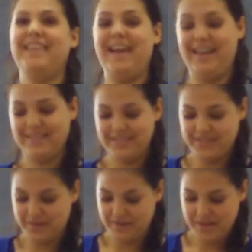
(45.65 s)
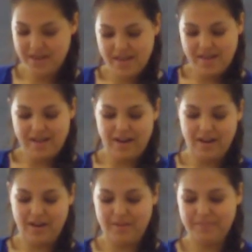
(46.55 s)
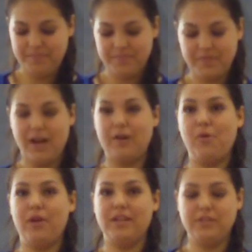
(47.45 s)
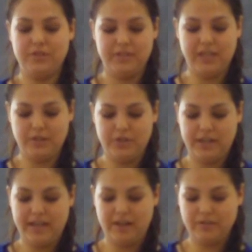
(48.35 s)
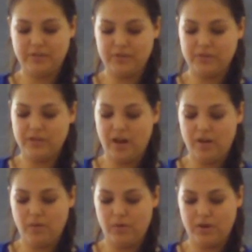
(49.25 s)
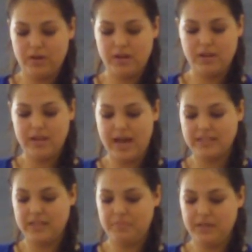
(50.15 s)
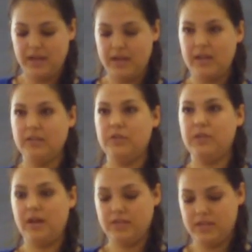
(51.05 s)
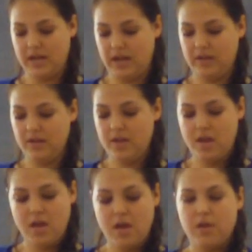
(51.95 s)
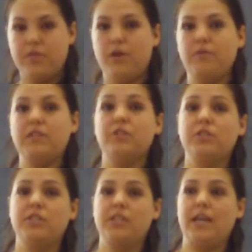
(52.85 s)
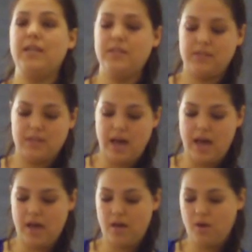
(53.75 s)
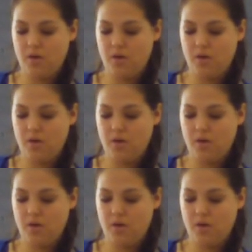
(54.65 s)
Yeah, so according to centurycouncil.org, last updated in 2009, their research states that